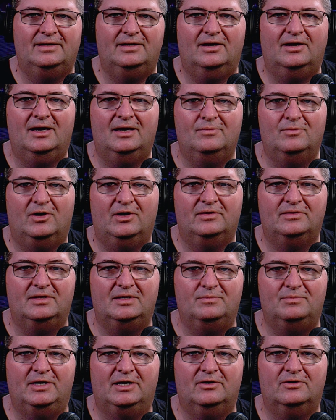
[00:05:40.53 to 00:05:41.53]
now I'm on
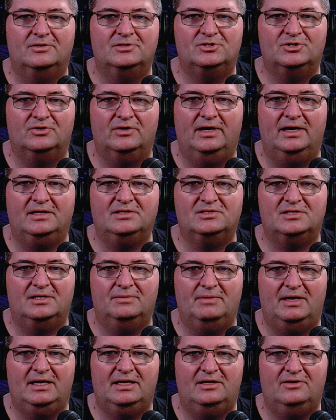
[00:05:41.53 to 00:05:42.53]
the Behringer
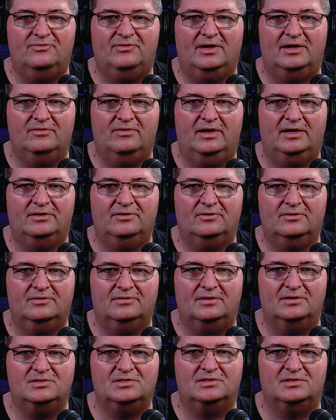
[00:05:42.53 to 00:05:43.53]
XM8500.
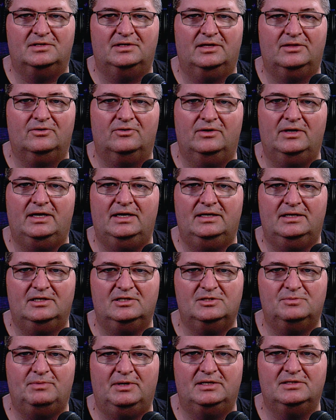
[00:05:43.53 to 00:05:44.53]
This is another
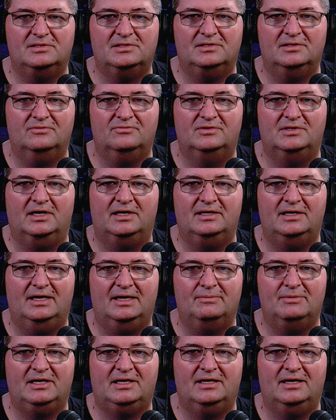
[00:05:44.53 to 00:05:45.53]
inexpensive
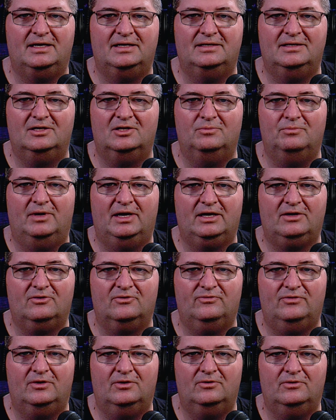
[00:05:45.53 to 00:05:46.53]
dynamic handheld
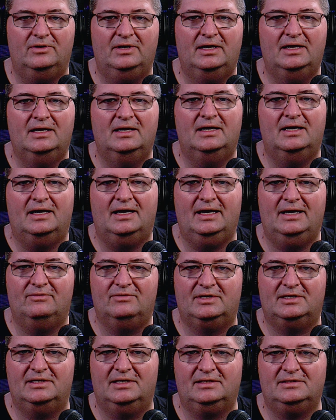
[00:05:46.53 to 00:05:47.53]
microphone. I have
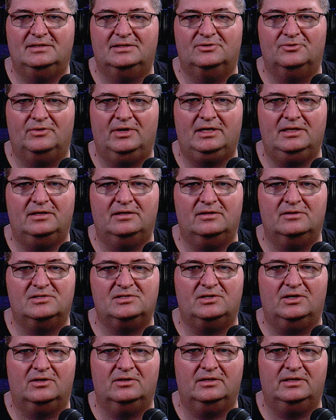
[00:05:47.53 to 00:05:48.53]
it connected directly to the
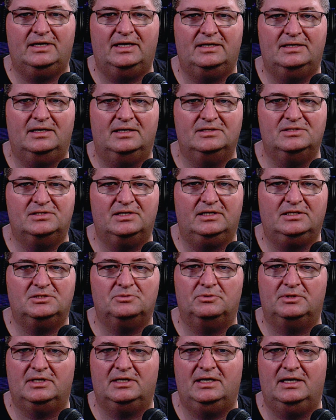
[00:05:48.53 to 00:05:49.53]
Scarlett 8i6
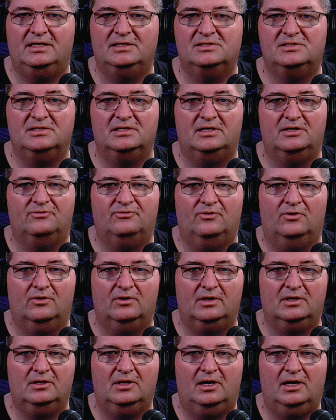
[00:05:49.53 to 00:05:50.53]
with the gain set at 4
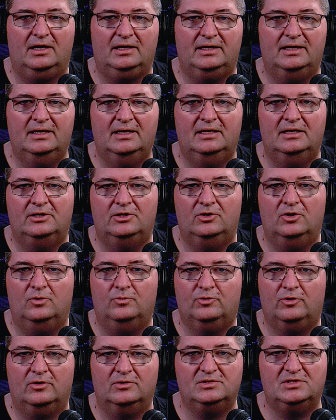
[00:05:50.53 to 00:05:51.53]
o'clock, no
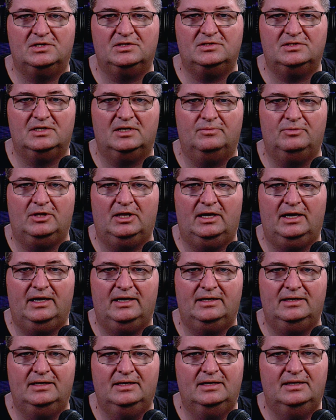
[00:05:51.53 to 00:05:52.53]
processing
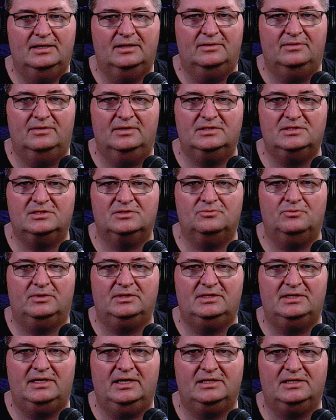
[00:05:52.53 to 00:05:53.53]
applied. This is what
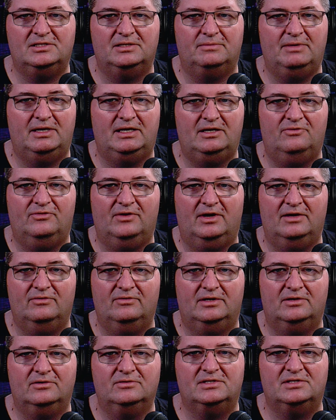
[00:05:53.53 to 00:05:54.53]
the
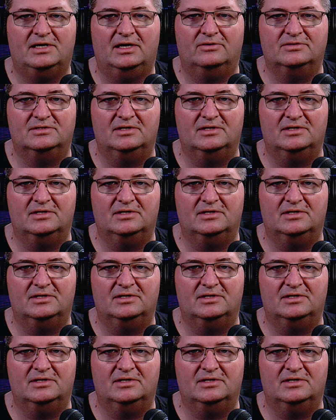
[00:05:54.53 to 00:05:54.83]
XM8500 sounds